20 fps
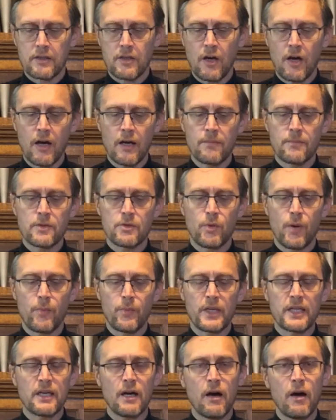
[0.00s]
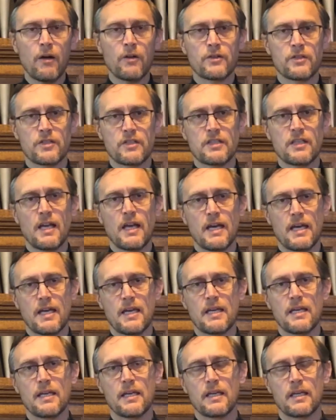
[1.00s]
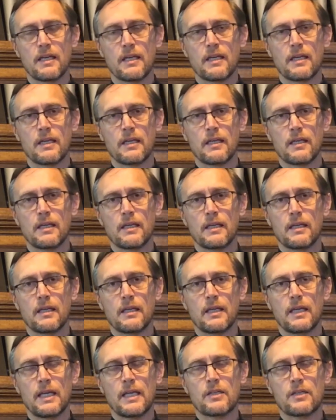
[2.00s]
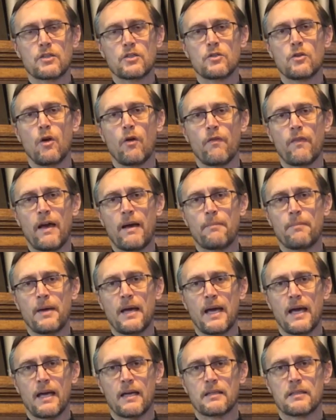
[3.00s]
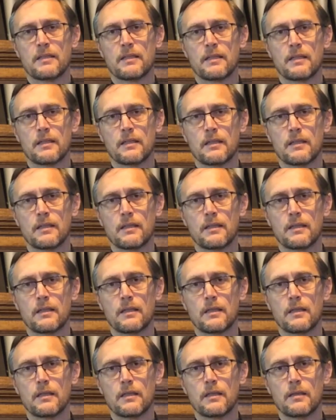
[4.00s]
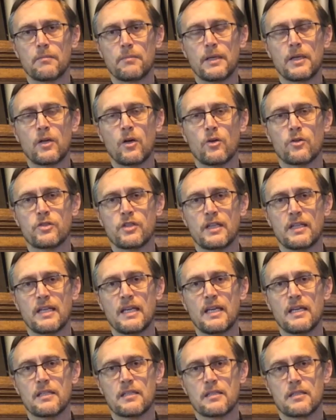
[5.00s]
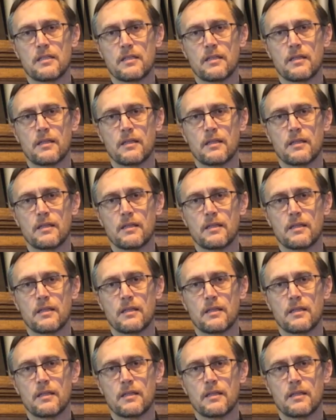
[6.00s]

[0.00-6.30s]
Times when we can't say it's not that bad, because it is.